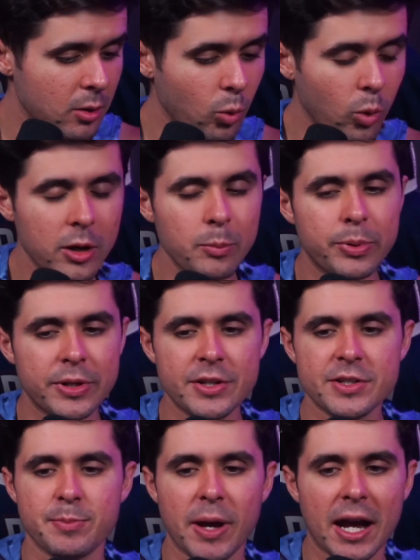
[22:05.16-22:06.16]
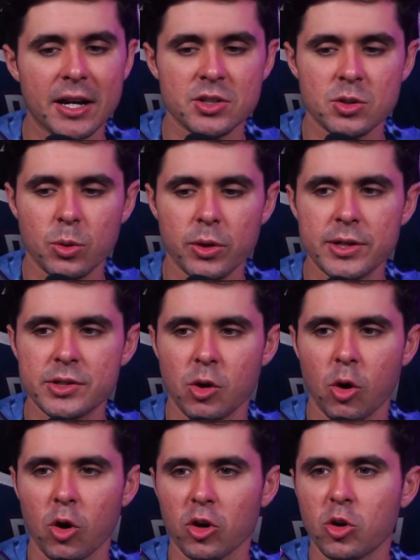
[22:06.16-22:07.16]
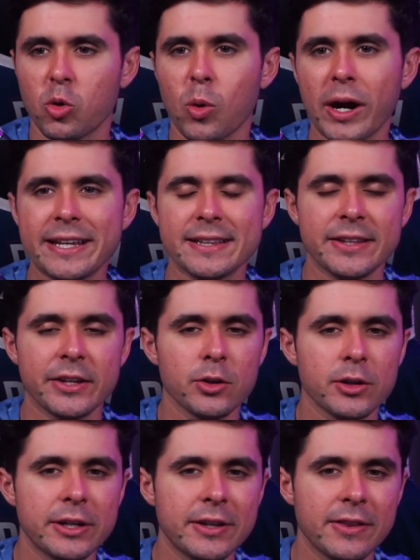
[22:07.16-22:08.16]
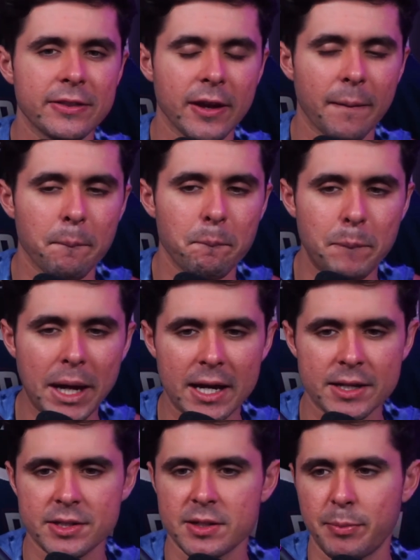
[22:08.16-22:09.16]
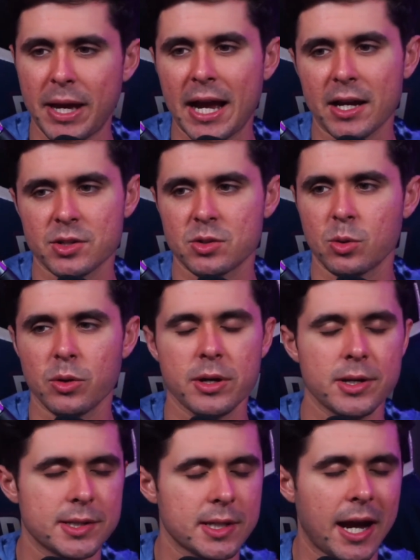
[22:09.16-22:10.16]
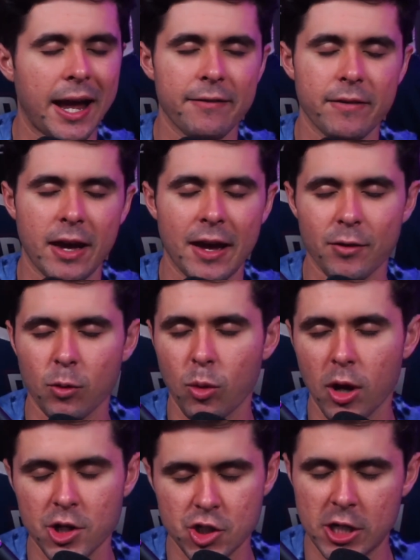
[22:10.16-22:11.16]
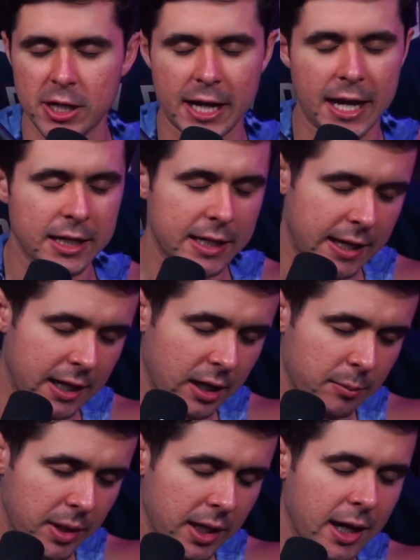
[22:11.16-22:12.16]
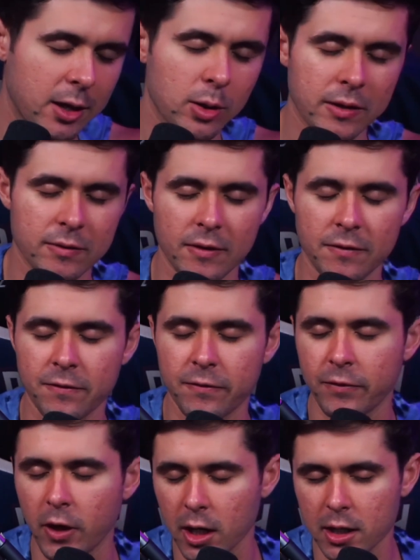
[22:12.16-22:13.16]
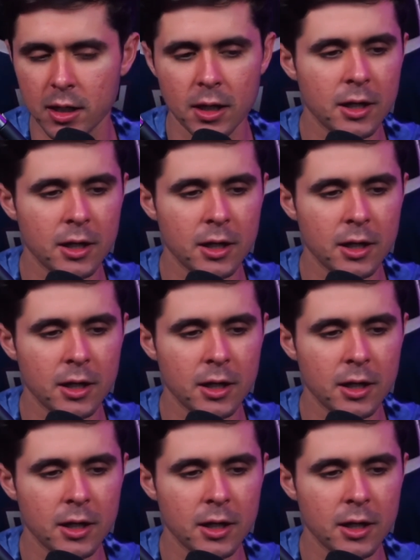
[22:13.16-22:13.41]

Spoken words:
One Piece backstories are quite literally the best backstories I've ever watched in any anime. I don't give a fuck.